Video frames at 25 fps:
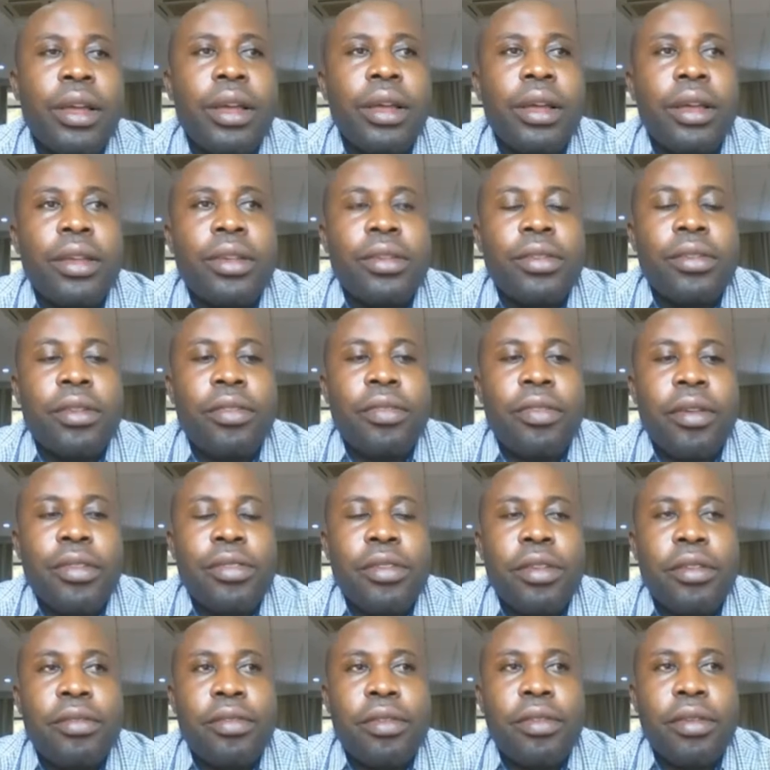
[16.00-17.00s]
So first
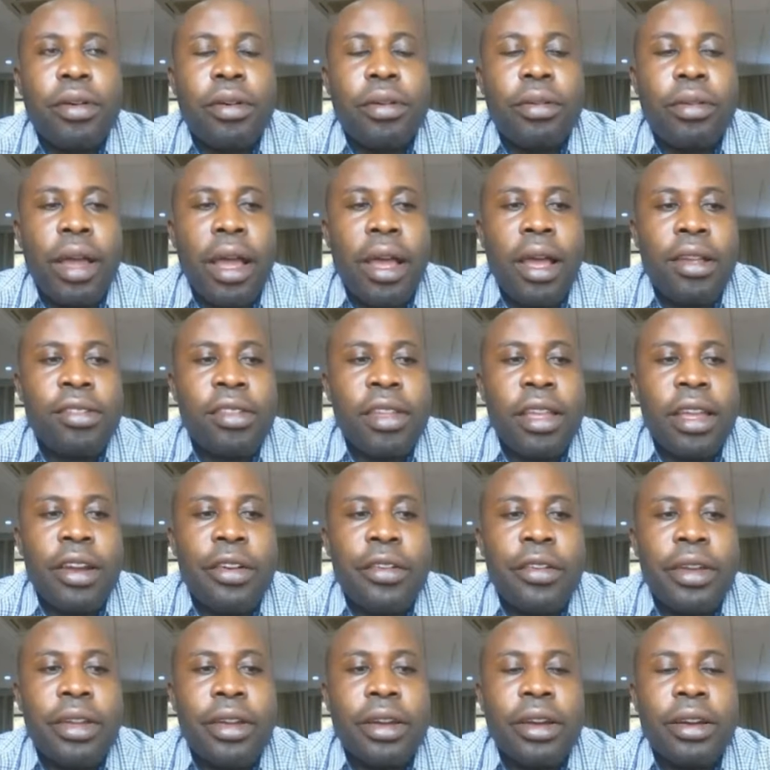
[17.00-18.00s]
of all, as a
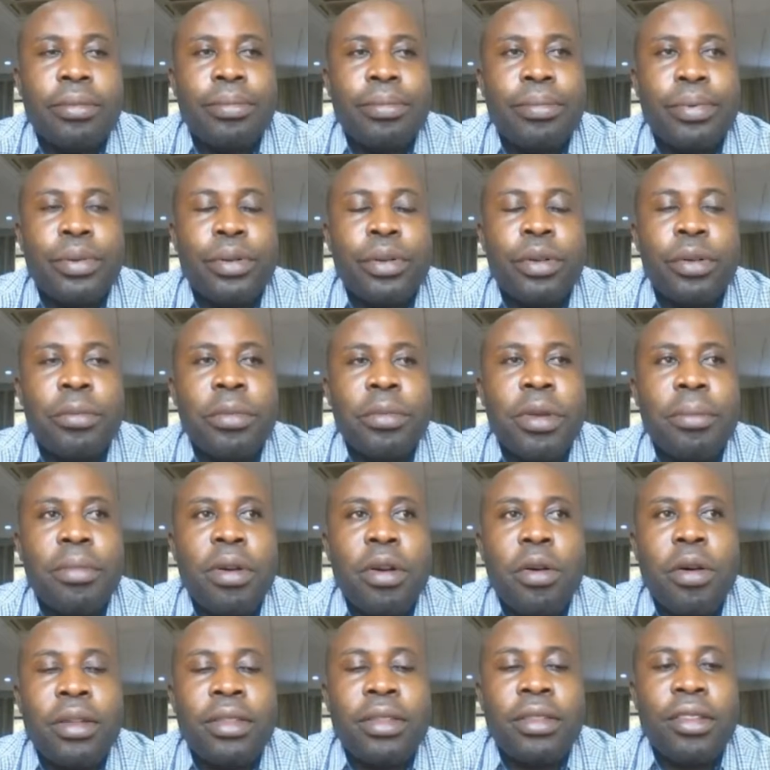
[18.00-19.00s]
recap, you remember
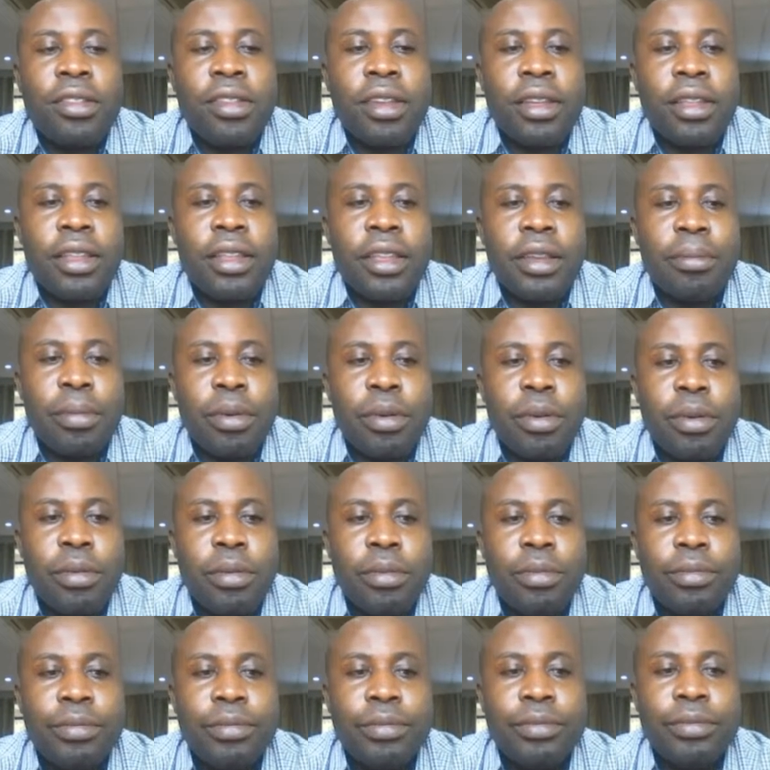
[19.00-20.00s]
what is a table,
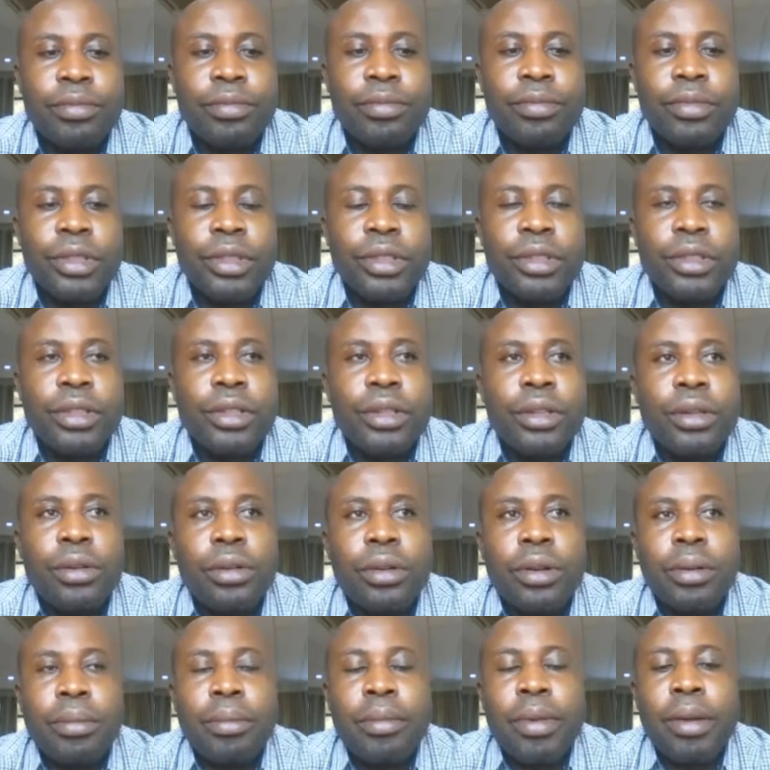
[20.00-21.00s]
you
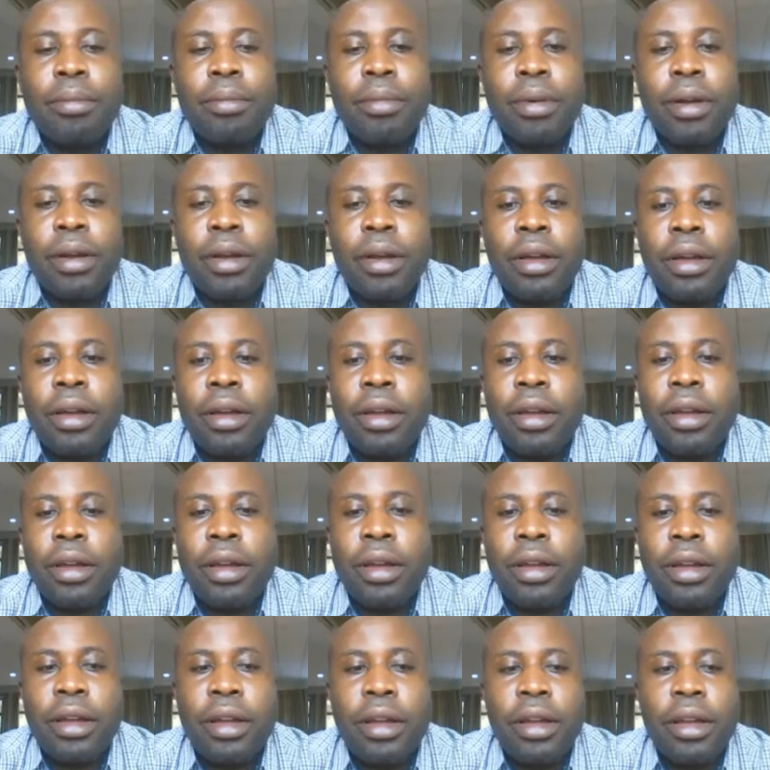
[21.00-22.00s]
remember
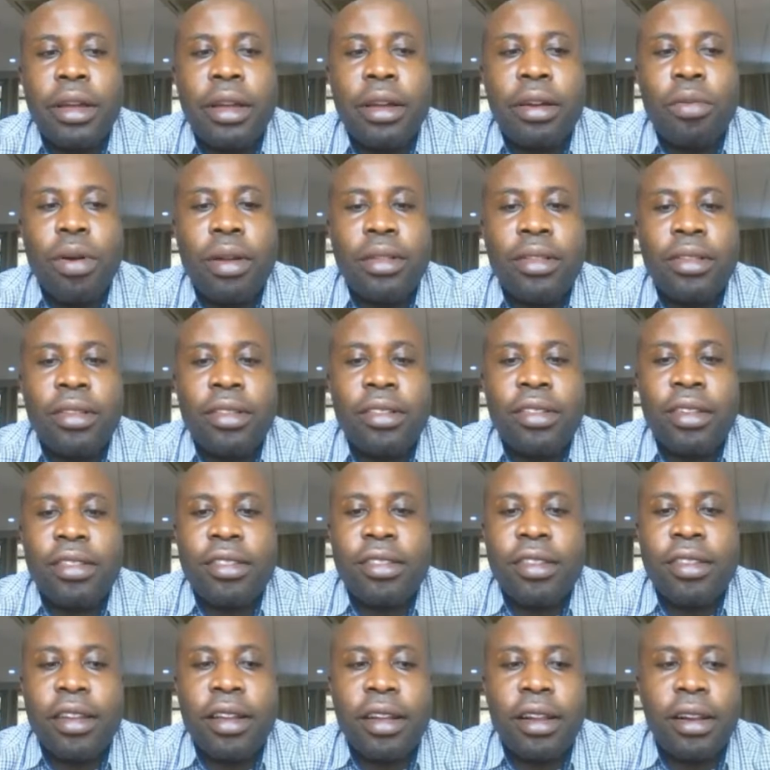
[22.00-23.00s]
what is a
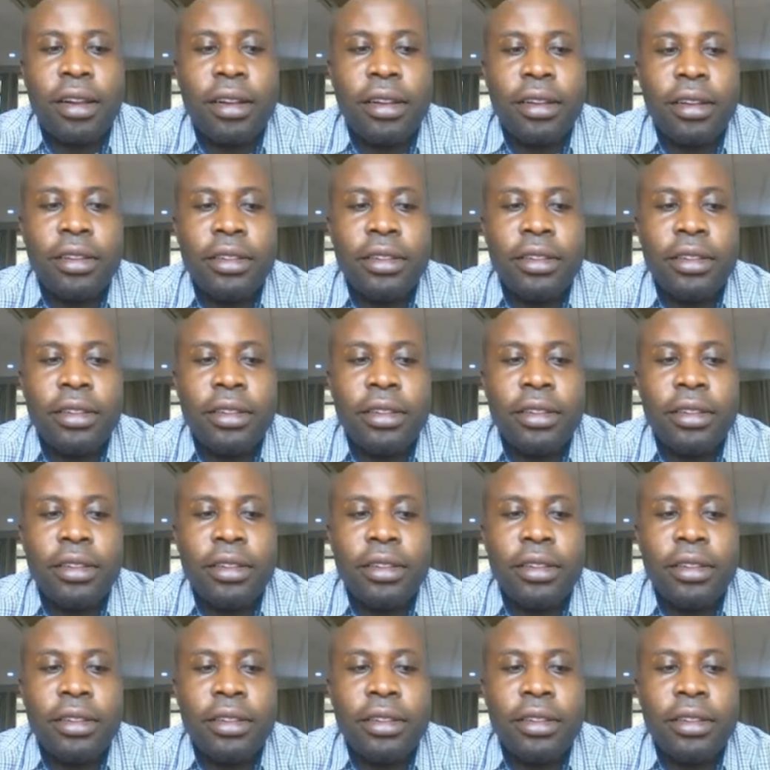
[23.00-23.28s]
cell,